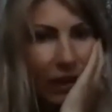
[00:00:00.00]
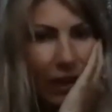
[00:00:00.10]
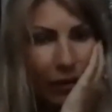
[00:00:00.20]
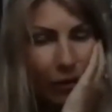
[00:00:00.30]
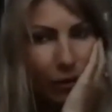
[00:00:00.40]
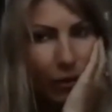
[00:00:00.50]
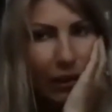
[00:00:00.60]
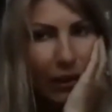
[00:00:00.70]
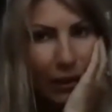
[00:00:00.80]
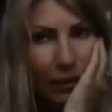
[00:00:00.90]
Everyone
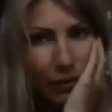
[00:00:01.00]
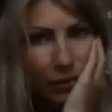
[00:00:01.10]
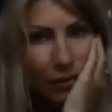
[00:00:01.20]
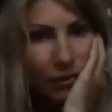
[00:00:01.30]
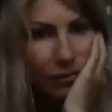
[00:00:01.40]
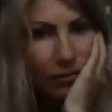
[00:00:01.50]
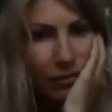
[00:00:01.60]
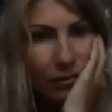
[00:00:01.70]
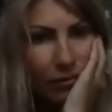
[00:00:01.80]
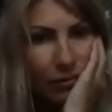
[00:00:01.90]
lives
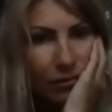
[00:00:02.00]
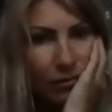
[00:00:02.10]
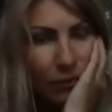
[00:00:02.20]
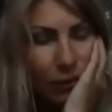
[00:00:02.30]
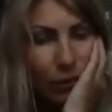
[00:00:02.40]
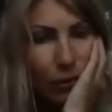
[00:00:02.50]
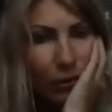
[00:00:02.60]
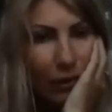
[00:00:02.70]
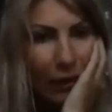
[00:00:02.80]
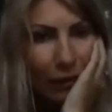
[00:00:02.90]
their
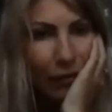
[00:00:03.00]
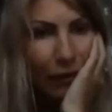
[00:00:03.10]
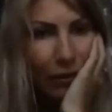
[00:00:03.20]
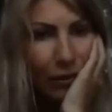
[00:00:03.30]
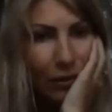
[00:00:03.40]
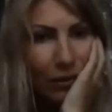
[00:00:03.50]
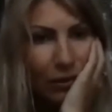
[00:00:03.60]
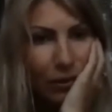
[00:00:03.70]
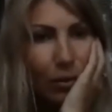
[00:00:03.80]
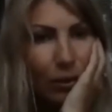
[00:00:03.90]
own life frequency,
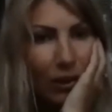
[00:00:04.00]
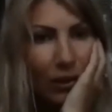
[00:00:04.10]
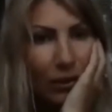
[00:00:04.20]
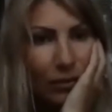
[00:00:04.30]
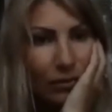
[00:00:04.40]
remember that.